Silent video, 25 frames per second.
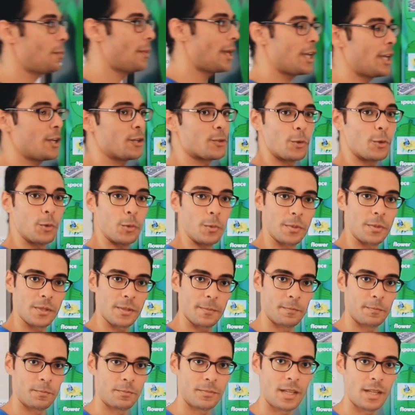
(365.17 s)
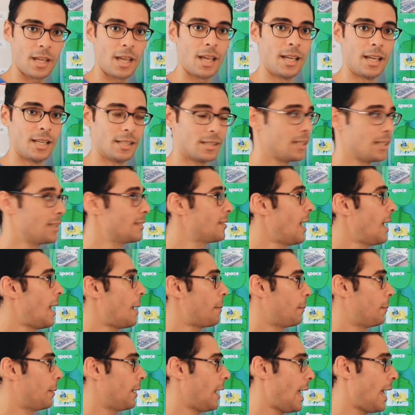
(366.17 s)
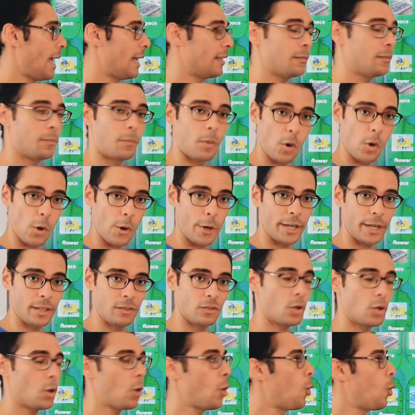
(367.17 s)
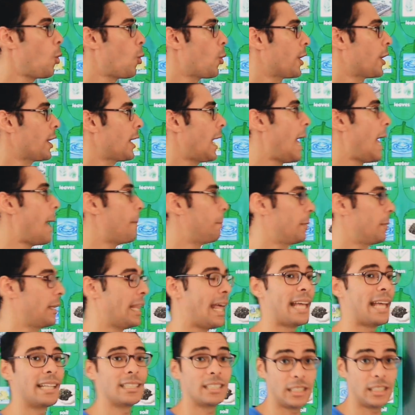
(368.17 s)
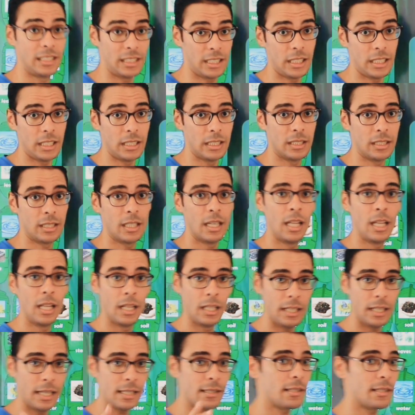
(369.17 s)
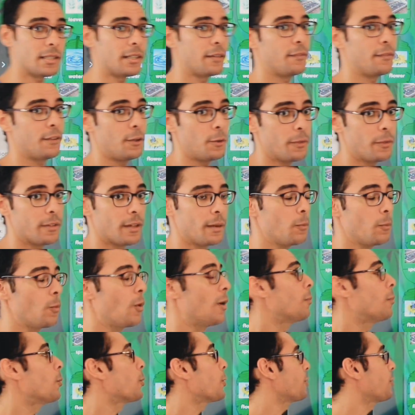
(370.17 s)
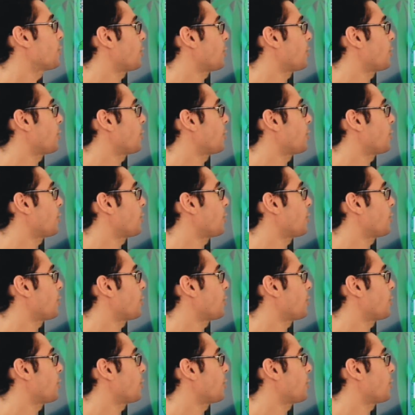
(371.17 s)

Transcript: main groups. Is it a plant part or a plant need? Let's review them one more